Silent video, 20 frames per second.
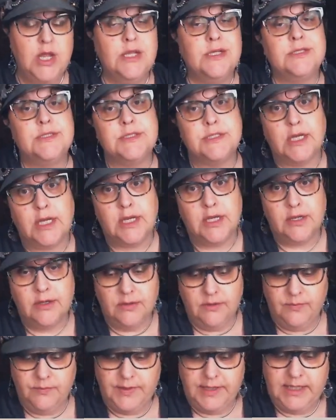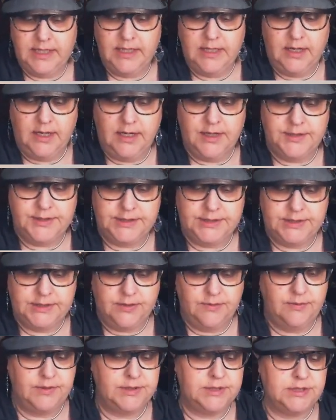So we are just
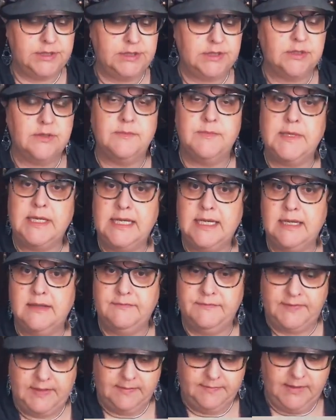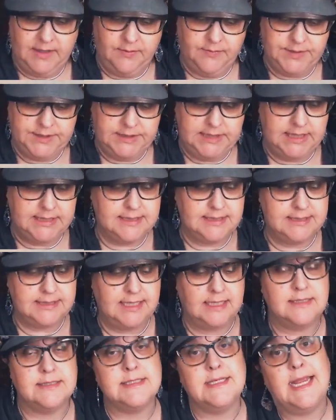going to do immediate family, which takes us
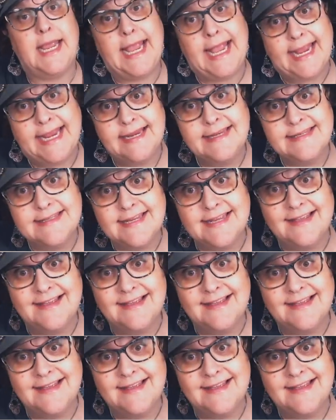down to 8.